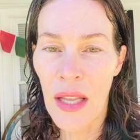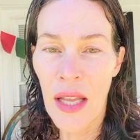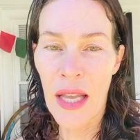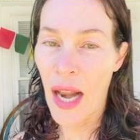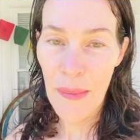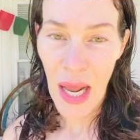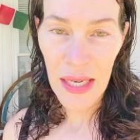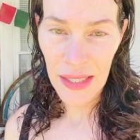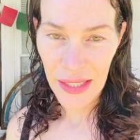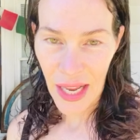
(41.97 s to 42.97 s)
And I'm not
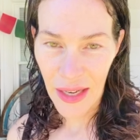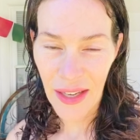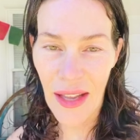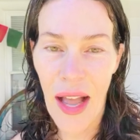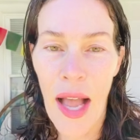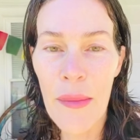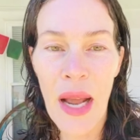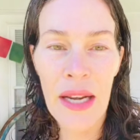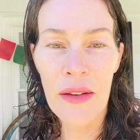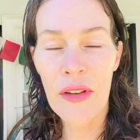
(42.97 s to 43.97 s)
sick. I'm
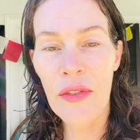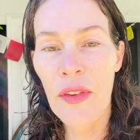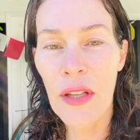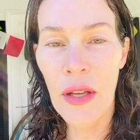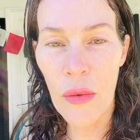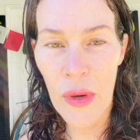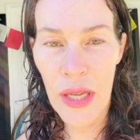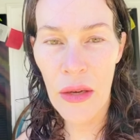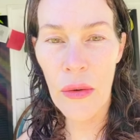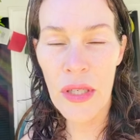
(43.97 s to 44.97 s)
not even feeling
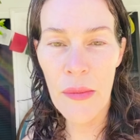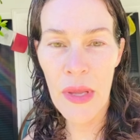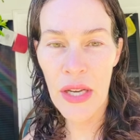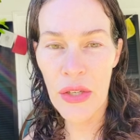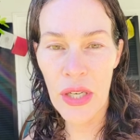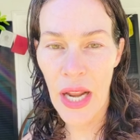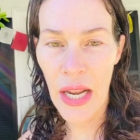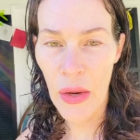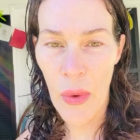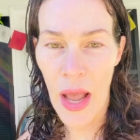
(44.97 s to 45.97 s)
weak or diminished in
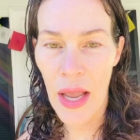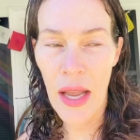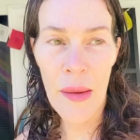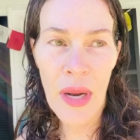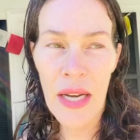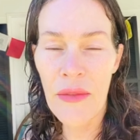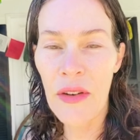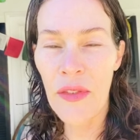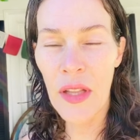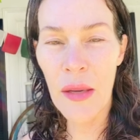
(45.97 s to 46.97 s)
any way. I'm not even
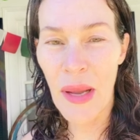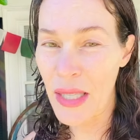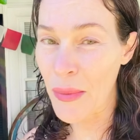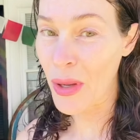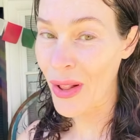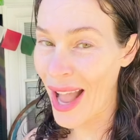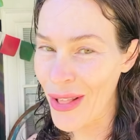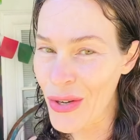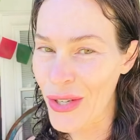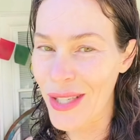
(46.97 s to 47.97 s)
feeling my typical
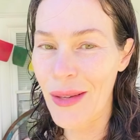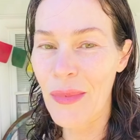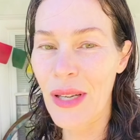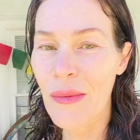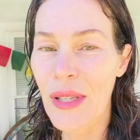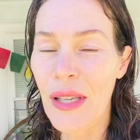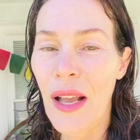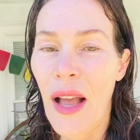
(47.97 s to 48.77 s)
allergy symptoms.